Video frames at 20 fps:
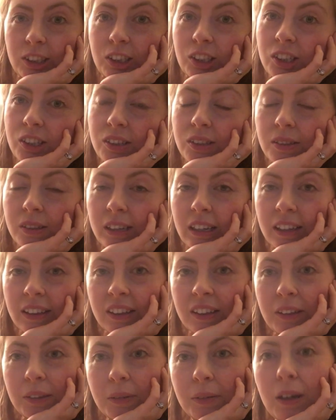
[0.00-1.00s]
Just
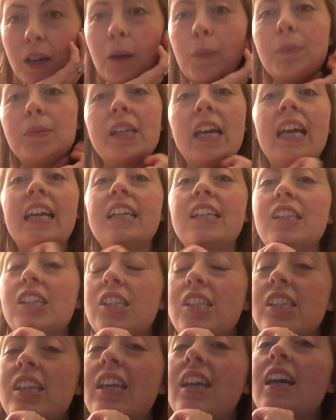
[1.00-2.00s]
other
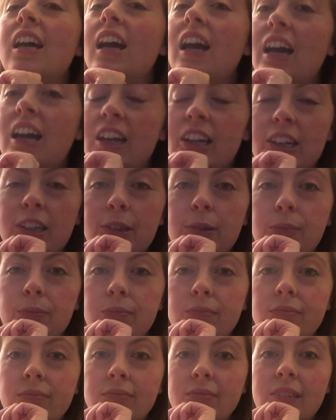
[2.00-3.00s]
updates.
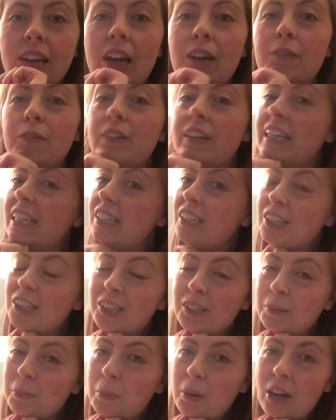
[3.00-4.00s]
I
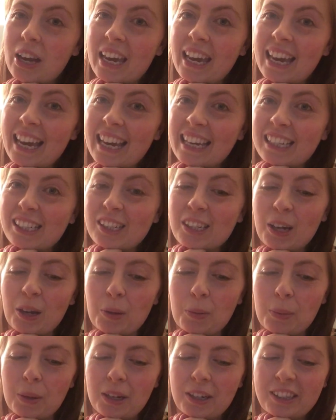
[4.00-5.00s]
finished my
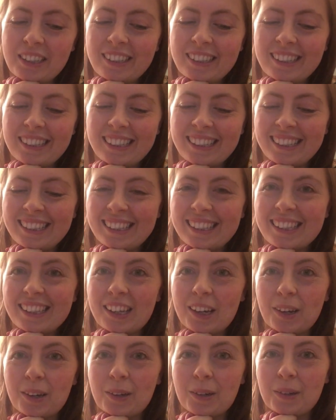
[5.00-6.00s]
Inktober,
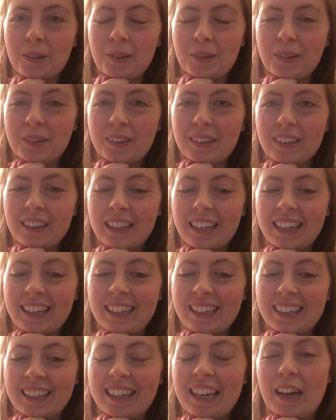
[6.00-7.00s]
so
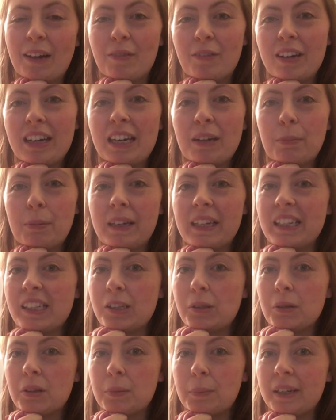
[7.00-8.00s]
yeah, really
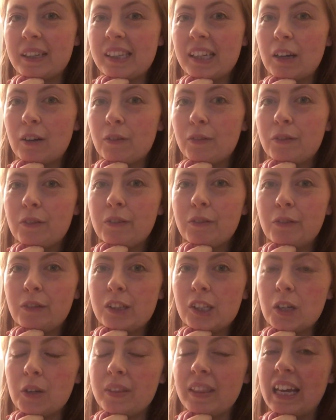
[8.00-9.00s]
pleased with myself
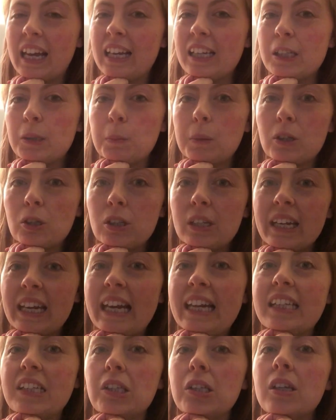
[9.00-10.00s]
for doing that, especially
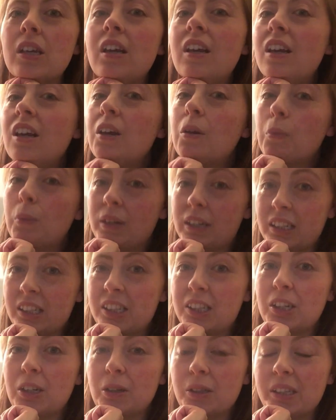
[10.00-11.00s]
as when I
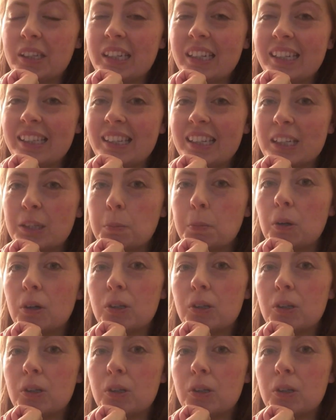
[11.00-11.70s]
started this